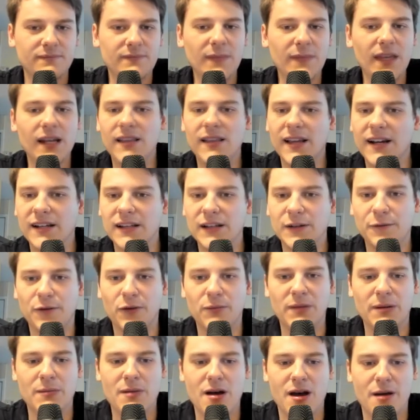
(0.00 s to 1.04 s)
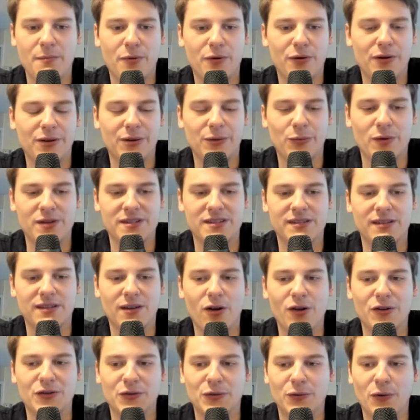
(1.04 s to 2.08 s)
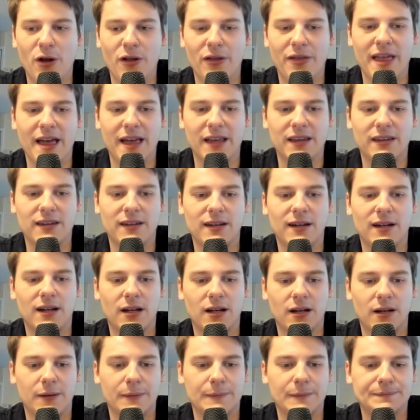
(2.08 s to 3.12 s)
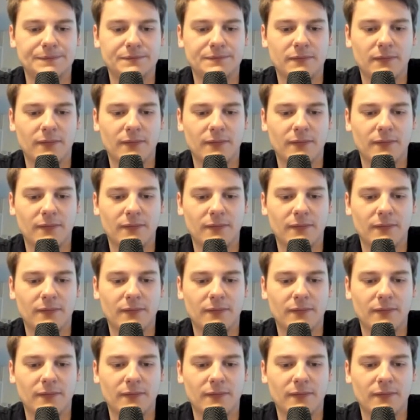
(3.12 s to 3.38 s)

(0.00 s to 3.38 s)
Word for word: luckily for me my opponent wasn't also all that um,